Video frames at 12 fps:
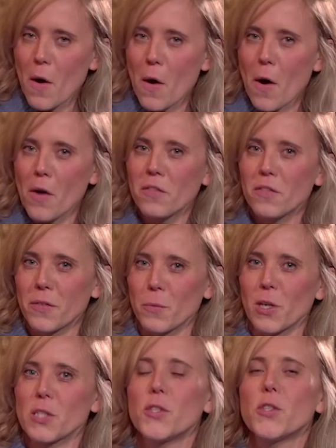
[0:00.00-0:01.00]
of
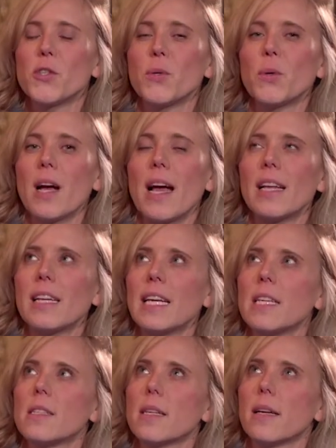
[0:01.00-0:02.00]
what you do and
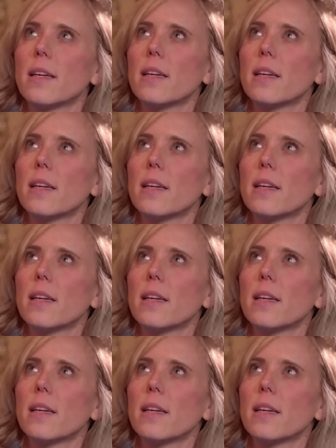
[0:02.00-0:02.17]
is,